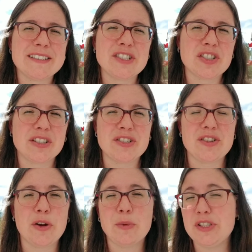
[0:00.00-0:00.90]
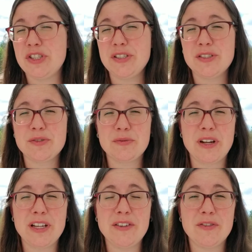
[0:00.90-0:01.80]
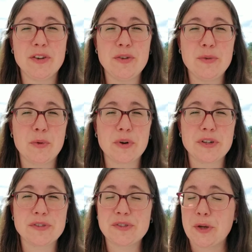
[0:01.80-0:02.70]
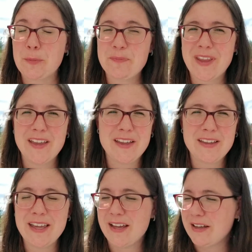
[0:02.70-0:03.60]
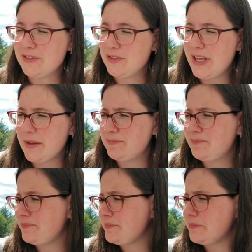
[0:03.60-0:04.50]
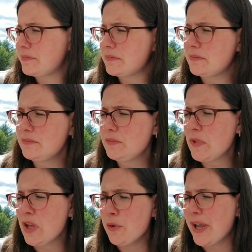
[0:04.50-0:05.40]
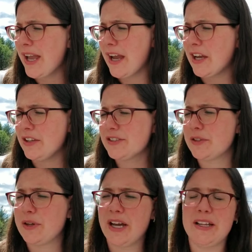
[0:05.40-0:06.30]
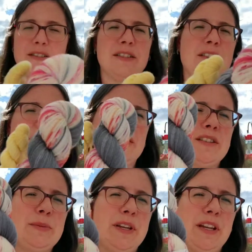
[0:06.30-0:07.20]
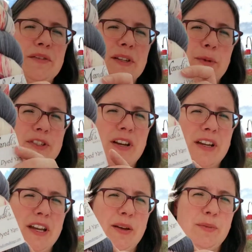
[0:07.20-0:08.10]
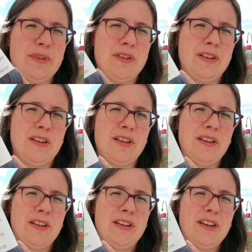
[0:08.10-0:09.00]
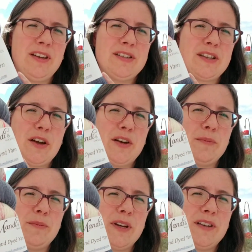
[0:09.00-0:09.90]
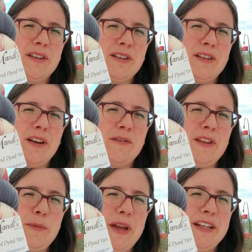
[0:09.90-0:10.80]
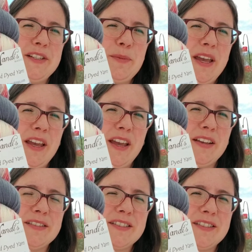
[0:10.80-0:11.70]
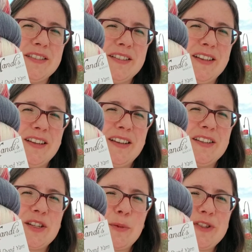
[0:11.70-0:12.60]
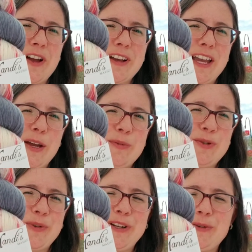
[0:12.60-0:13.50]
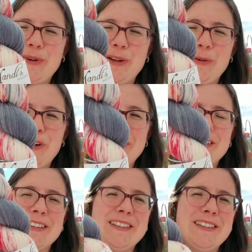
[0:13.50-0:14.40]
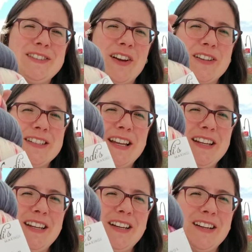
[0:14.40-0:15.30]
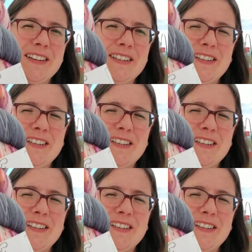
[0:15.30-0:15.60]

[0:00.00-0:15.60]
and she'll let you know when she's ready for new orders. So yeah, I'll do that. Okay, I also got, speaking of summer sock camp, some of the Mandy's Makings Summer Sock Camp 2021 sock set here.